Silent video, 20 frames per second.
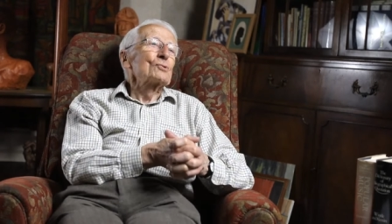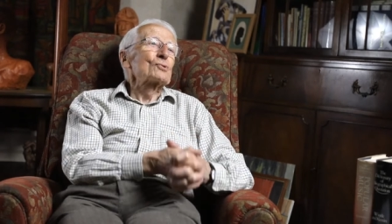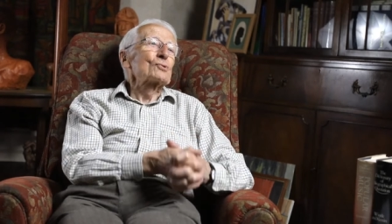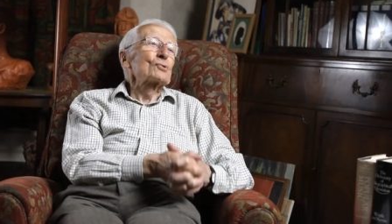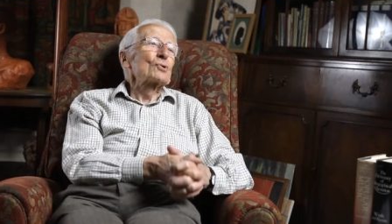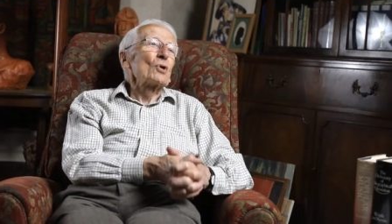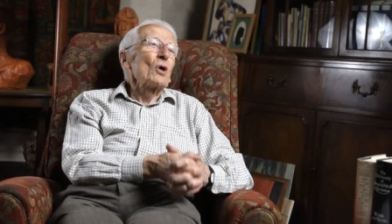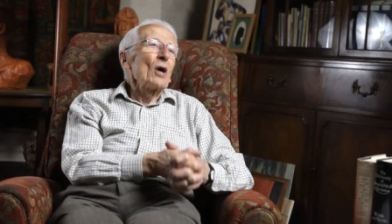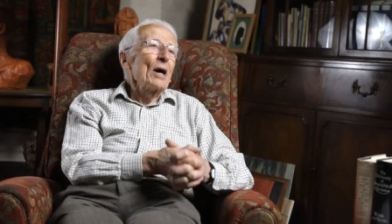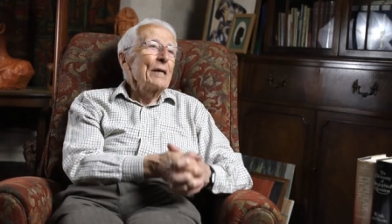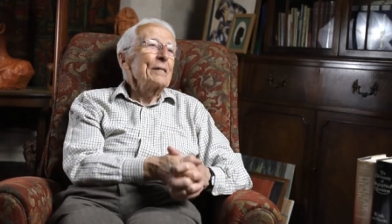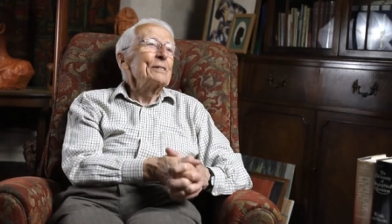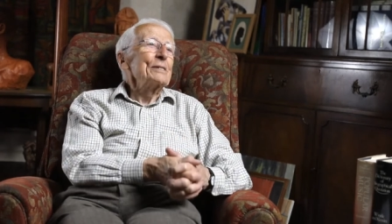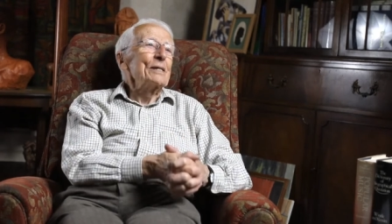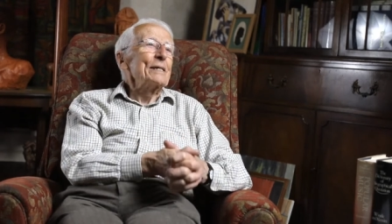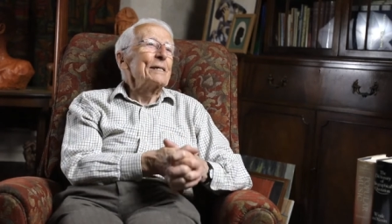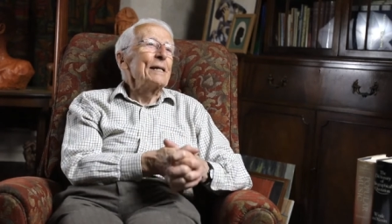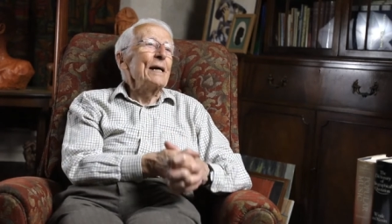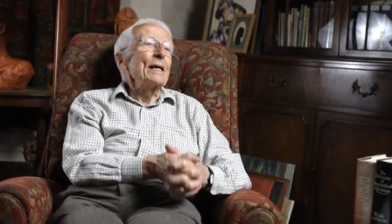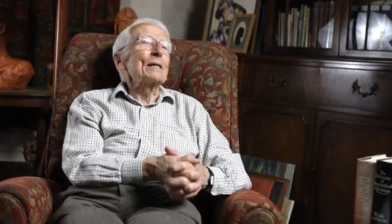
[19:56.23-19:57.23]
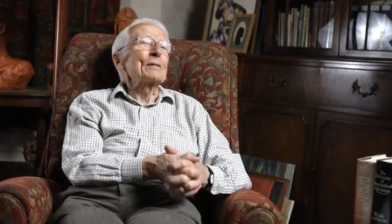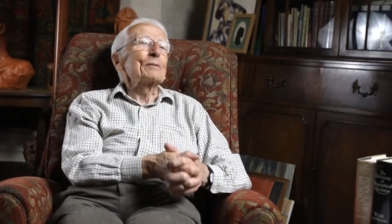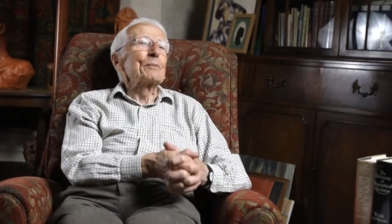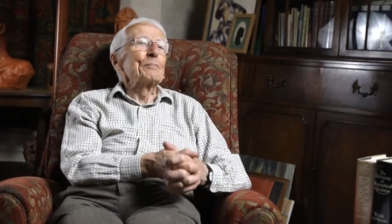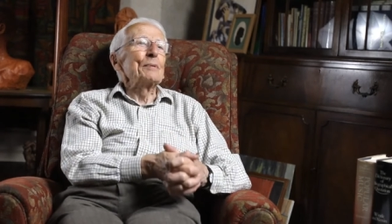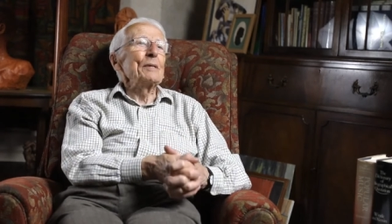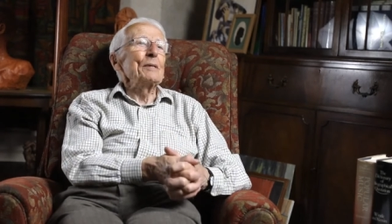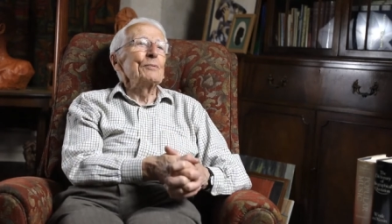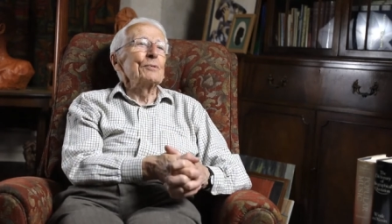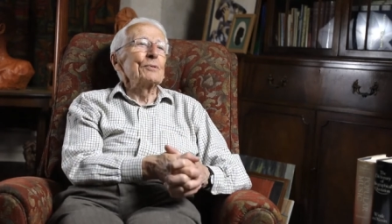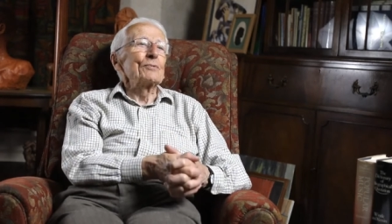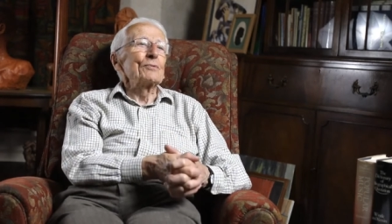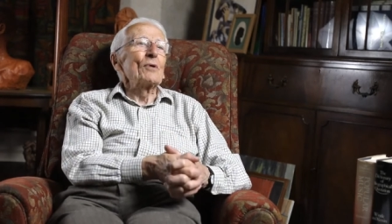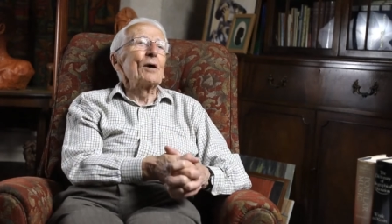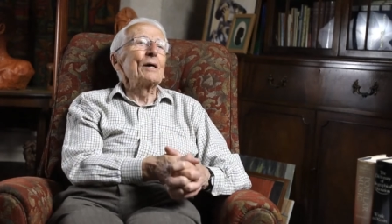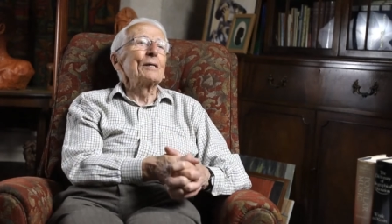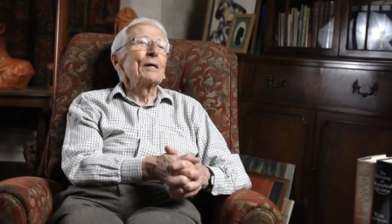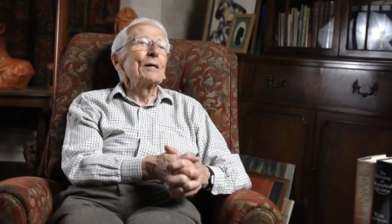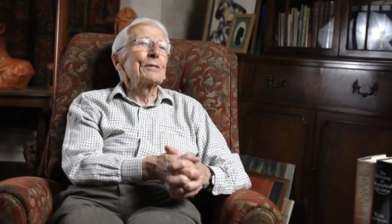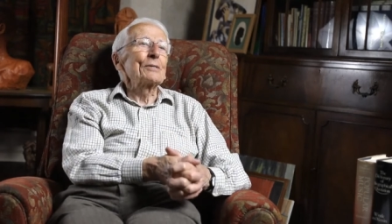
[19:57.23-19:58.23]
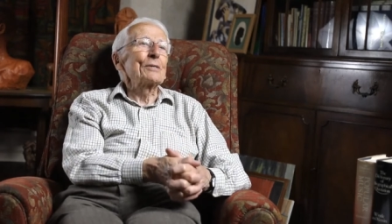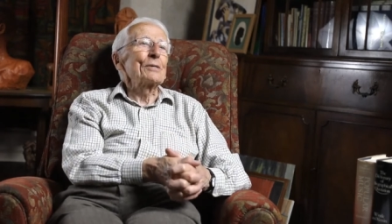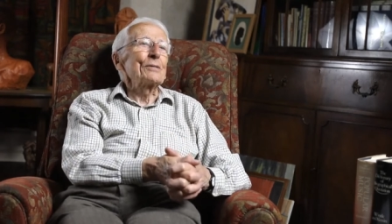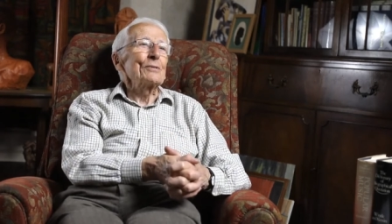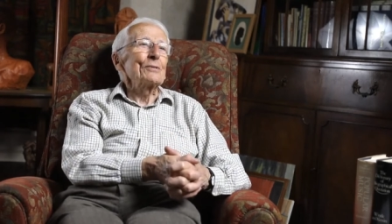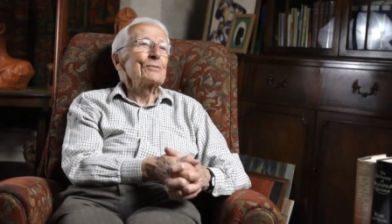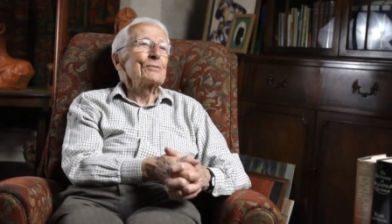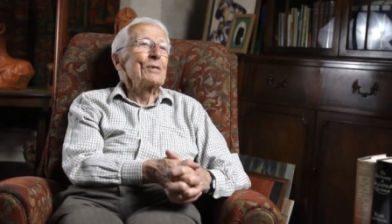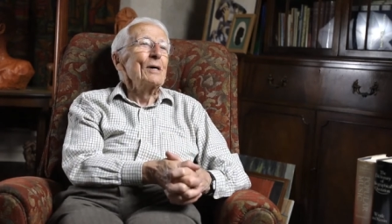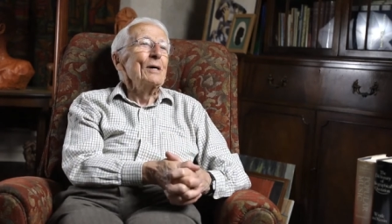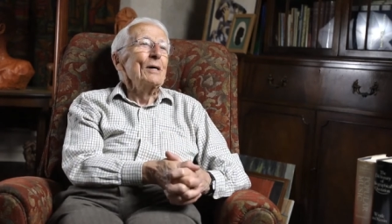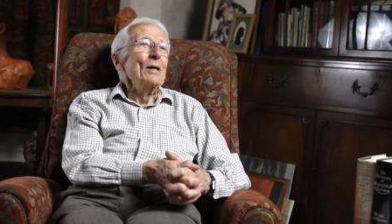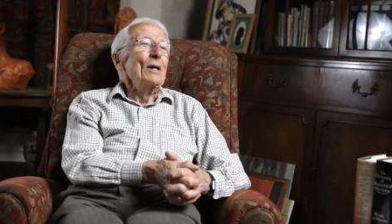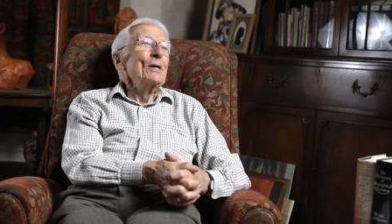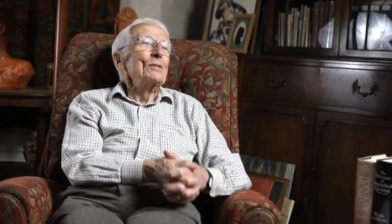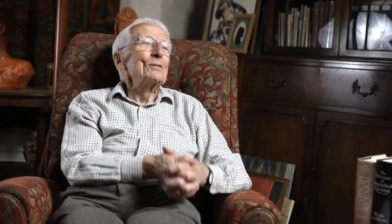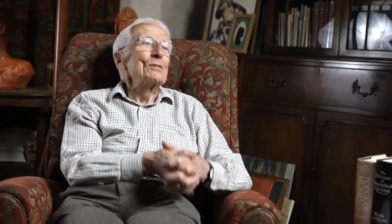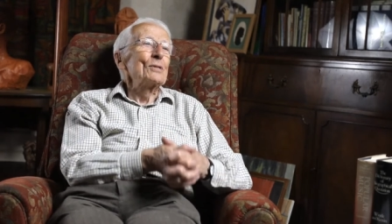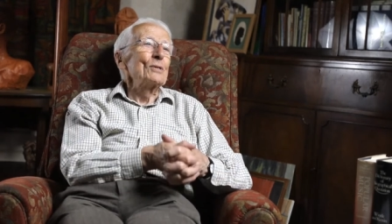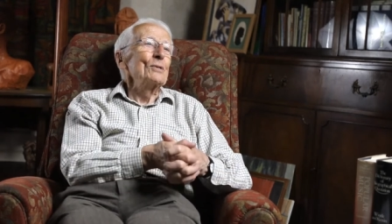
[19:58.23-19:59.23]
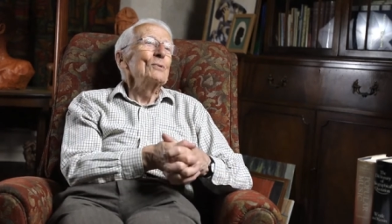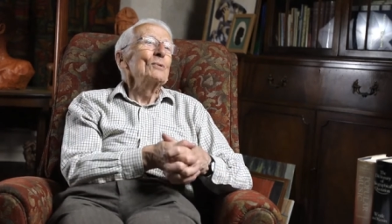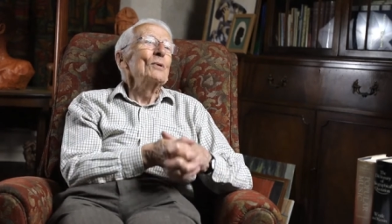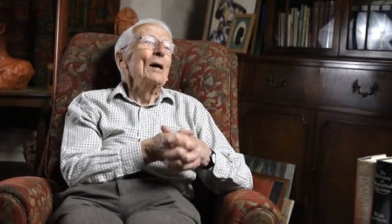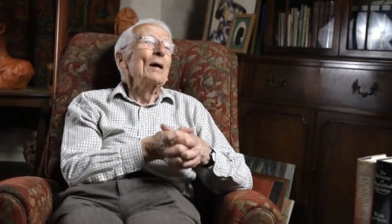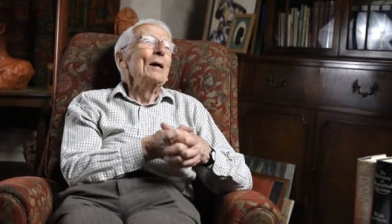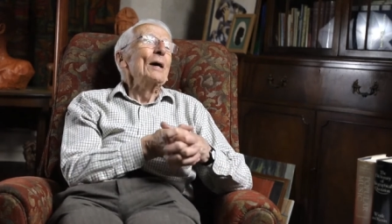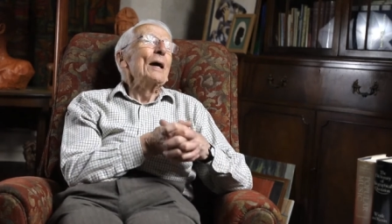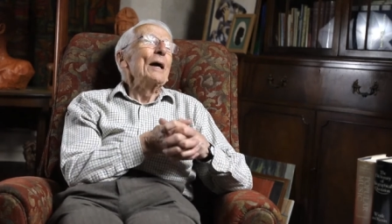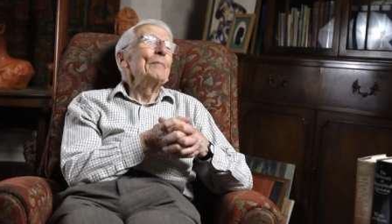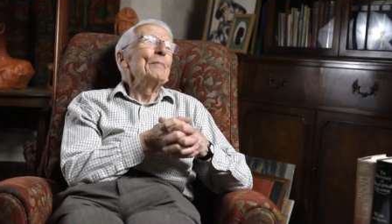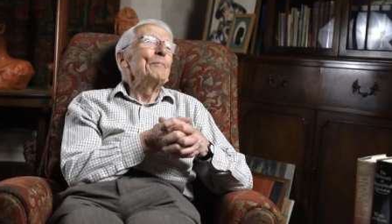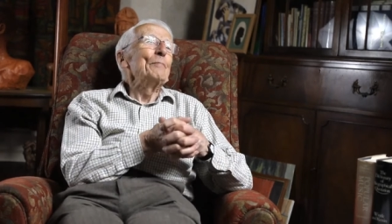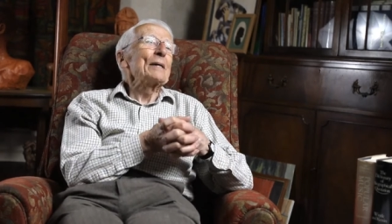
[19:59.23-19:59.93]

trying to get people to write articles to it